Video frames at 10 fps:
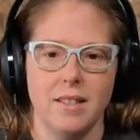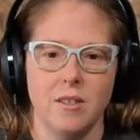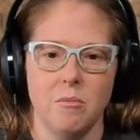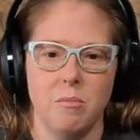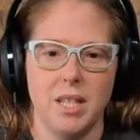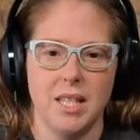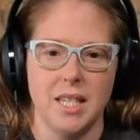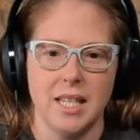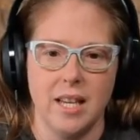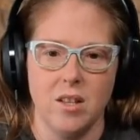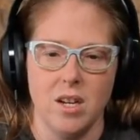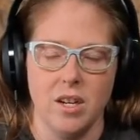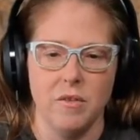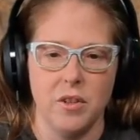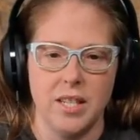but it's going to take
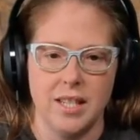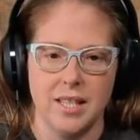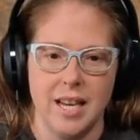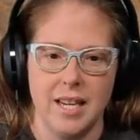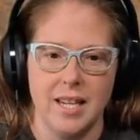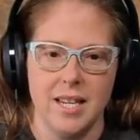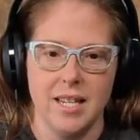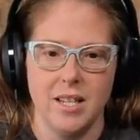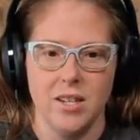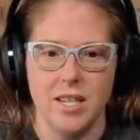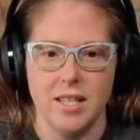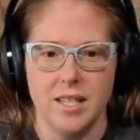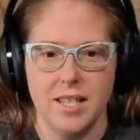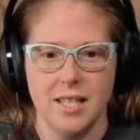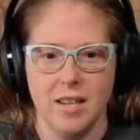longer for it to set. And
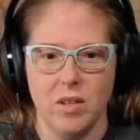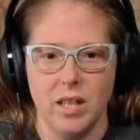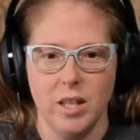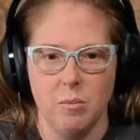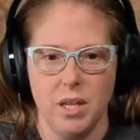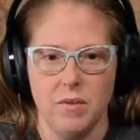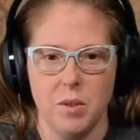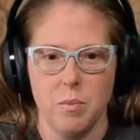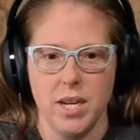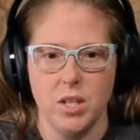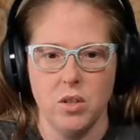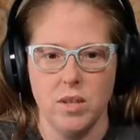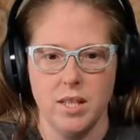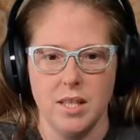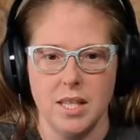it does have a little bit of spring to
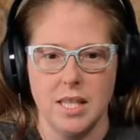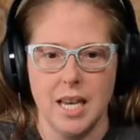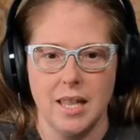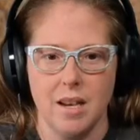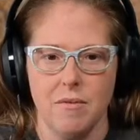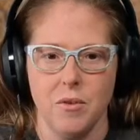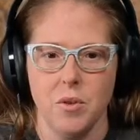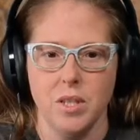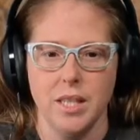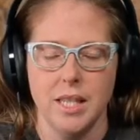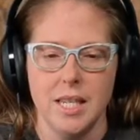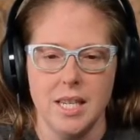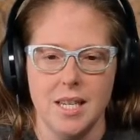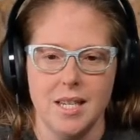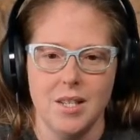it since it's got that fold.
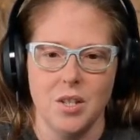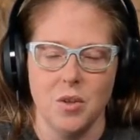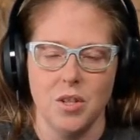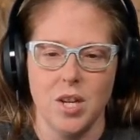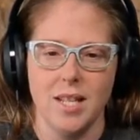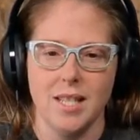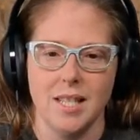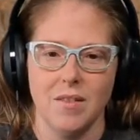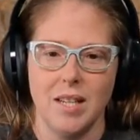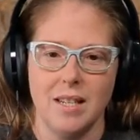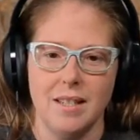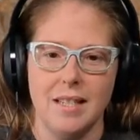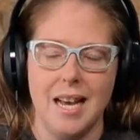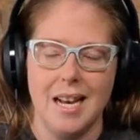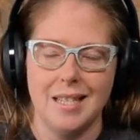So the chances of it
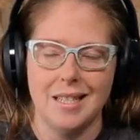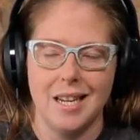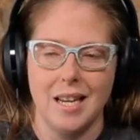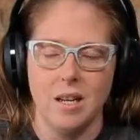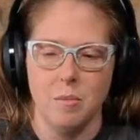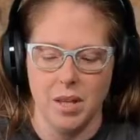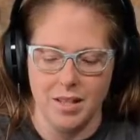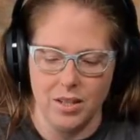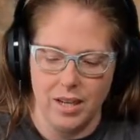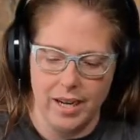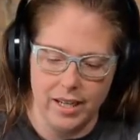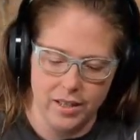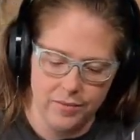not staying in place are higher.